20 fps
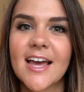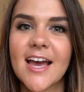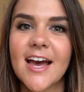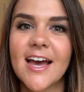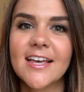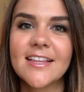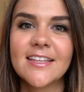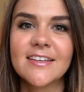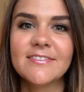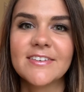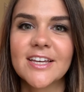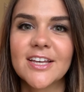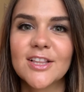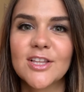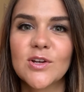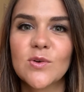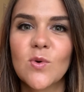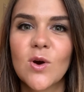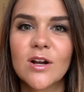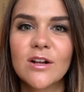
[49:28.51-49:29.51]
I live in
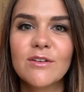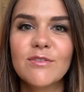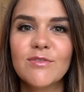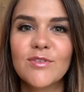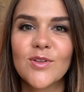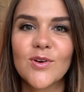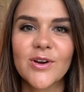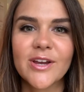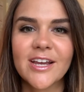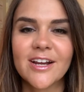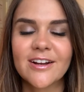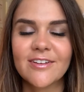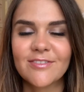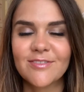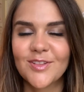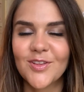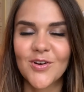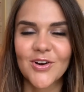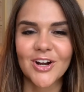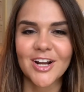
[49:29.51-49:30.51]
Clearwater,
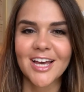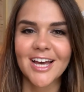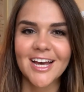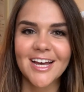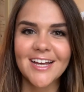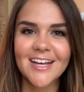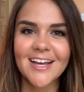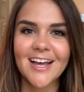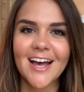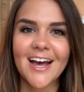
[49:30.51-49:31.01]
Florida.